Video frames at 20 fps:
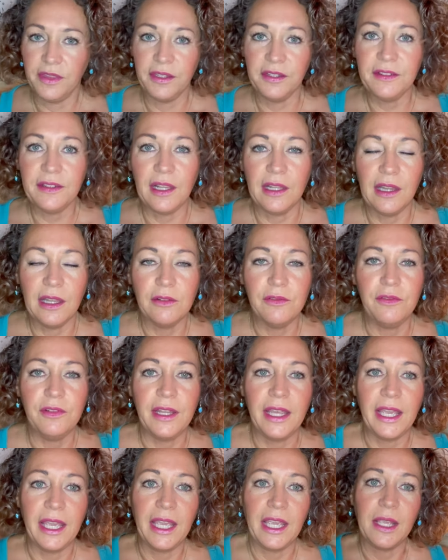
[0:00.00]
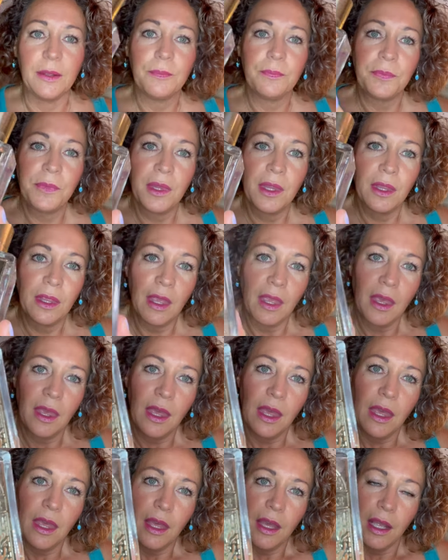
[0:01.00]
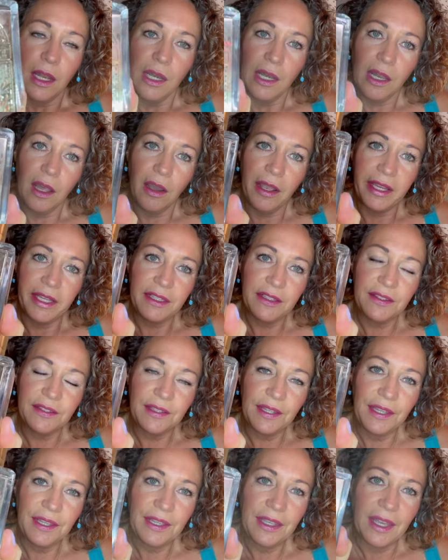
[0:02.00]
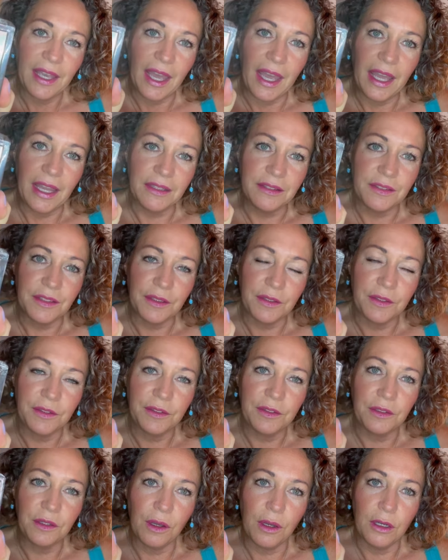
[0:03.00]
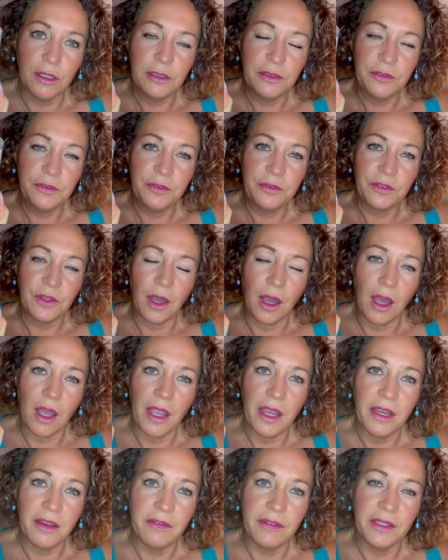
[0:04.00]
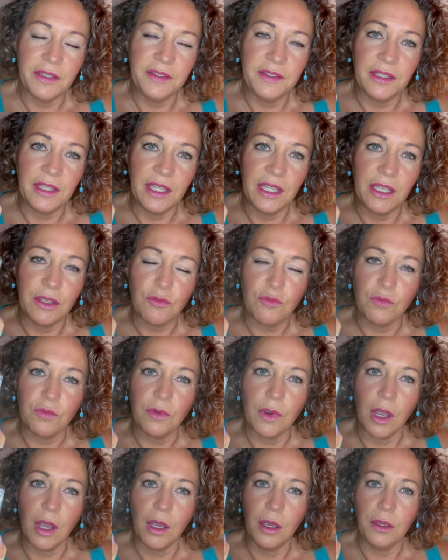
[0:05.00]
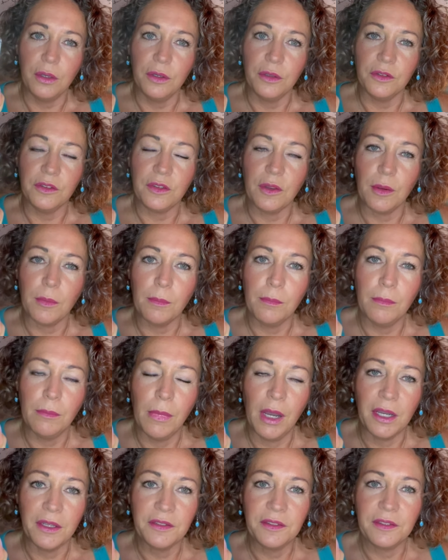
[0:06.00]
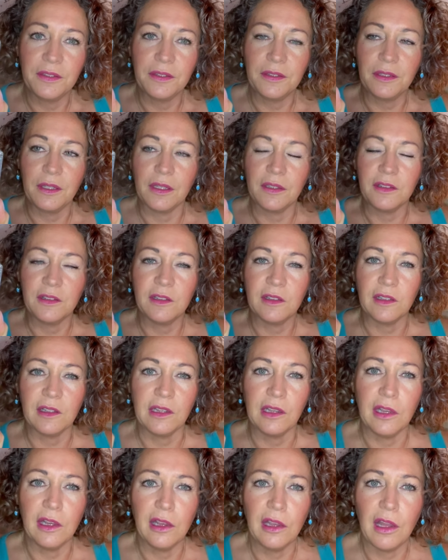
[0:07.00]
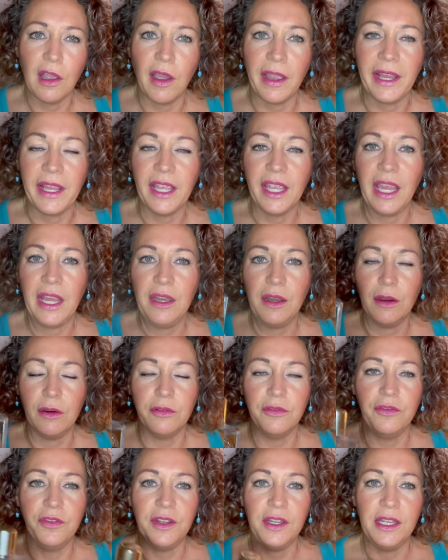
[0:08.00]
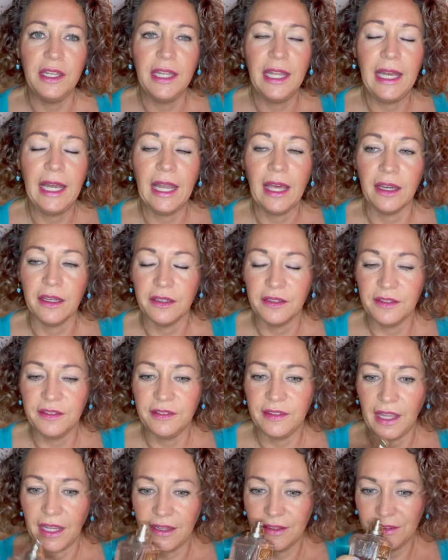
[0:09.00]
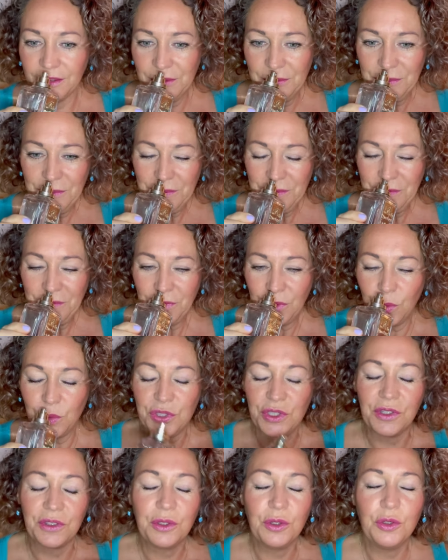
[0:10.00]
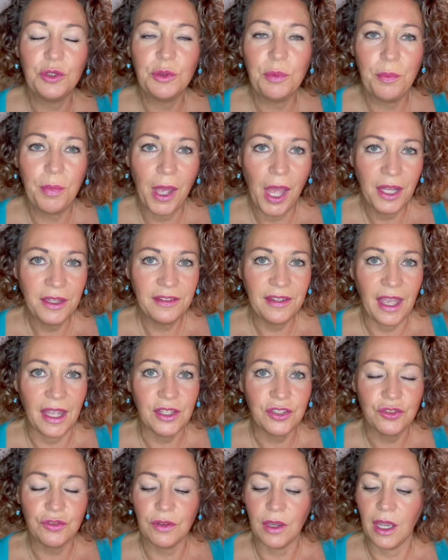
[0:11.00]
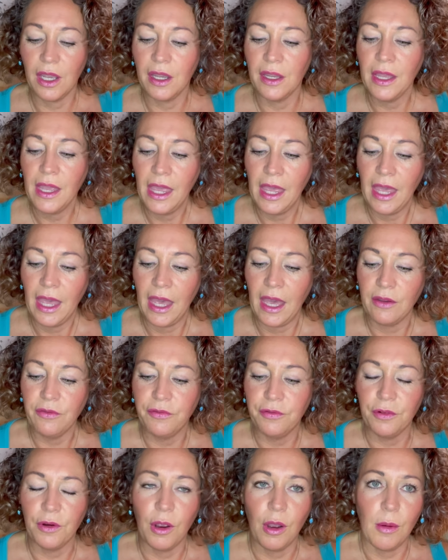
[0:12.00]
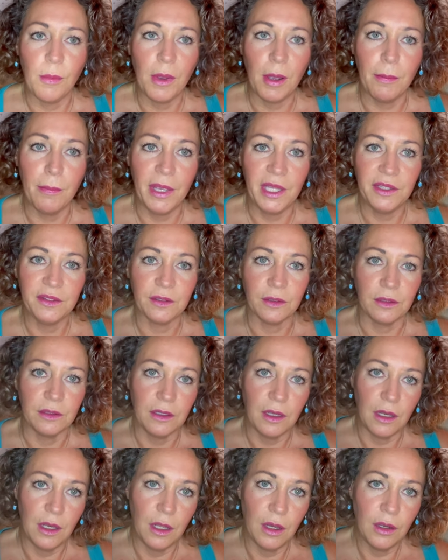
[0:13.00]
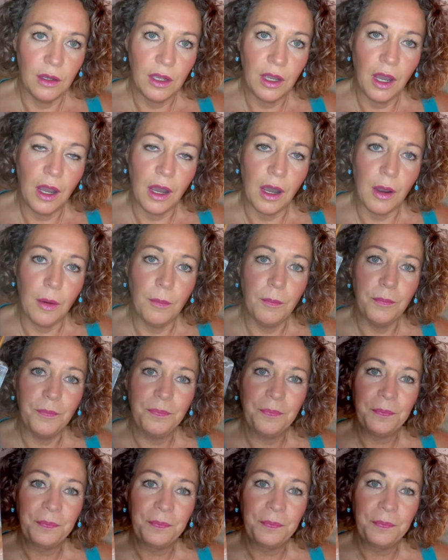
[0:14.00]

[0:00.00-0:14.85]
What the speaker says: this lovely light and soft irisy rose musk, slight hint of vanilla scent, which is called Per Tetra from Maison Lancôme.